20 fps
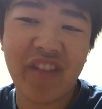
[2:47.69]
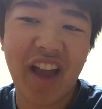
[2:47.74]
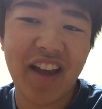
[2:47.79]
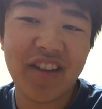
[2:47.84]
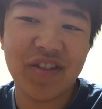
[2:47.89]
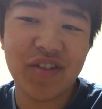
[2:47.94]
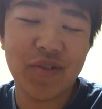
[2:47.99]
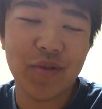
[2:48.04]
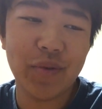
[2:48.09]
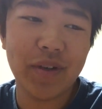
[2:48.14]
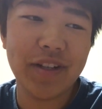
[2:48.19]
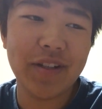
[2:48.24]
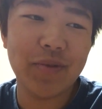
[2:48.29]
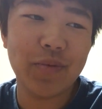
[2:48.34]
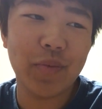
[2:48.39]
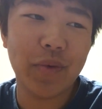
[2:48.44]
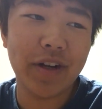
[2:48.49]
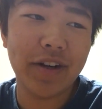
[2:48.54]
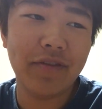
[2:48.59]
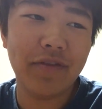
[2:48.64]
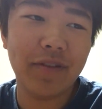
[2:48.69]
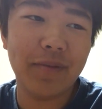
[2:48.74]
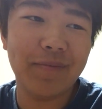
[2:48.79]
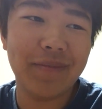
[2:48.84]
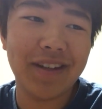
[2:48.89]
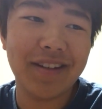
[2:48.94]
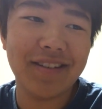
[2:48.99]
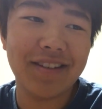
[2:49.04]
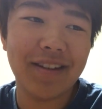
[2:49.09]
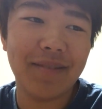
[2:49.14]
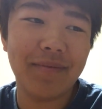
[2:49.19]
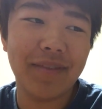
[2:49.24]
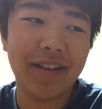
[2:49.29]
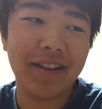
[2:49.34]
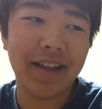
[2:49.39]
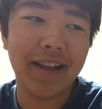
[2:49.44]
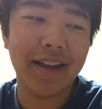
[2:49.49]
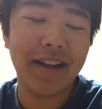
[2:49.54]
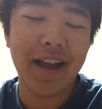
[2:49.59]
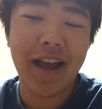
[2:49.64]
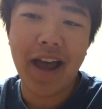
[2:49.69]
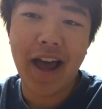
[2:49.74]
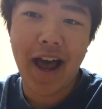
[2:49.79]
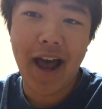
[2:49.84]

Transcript: as soon as one of them does something like